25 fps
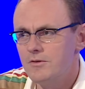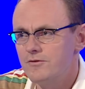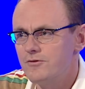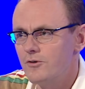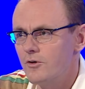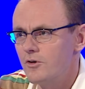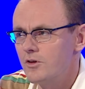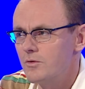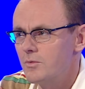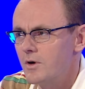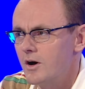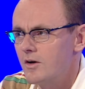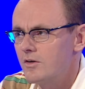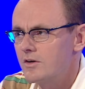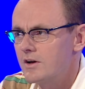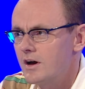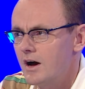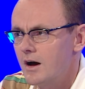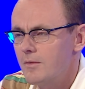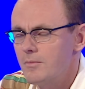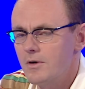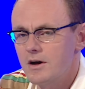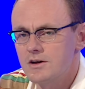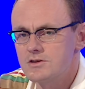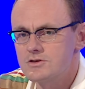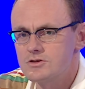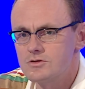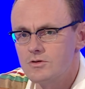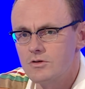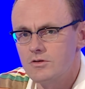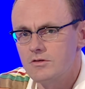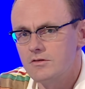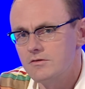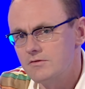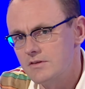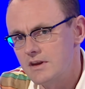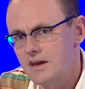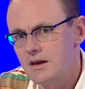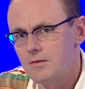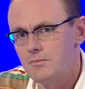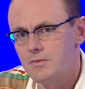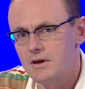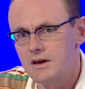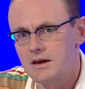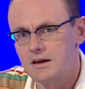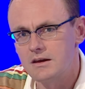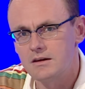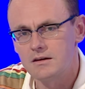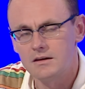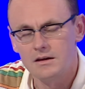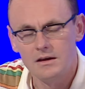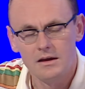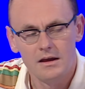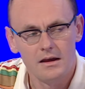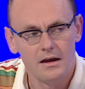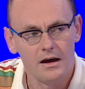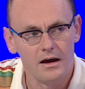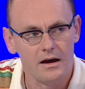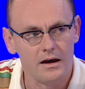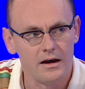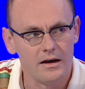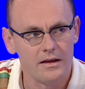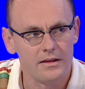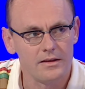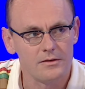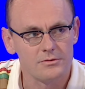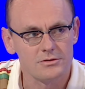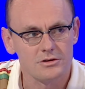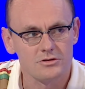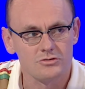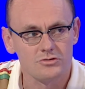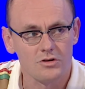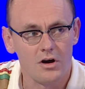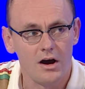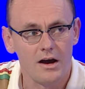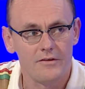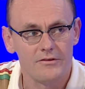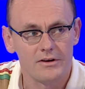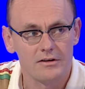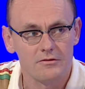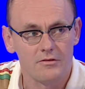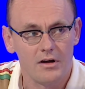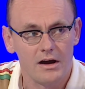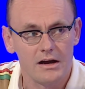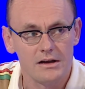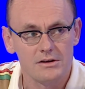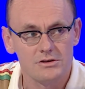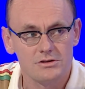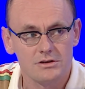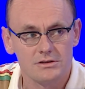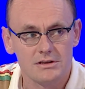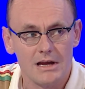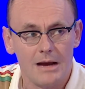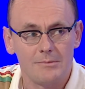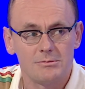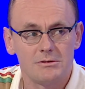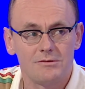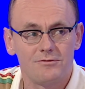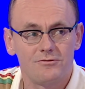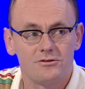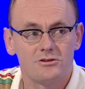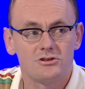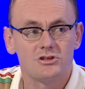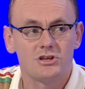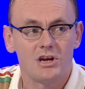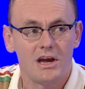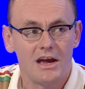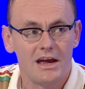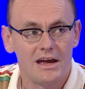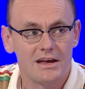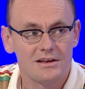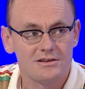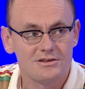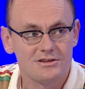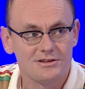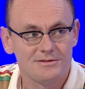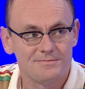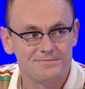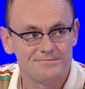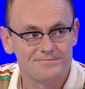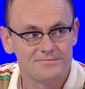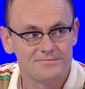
before the World Cup, I saw near me uh, there was a driving range adapted for chairs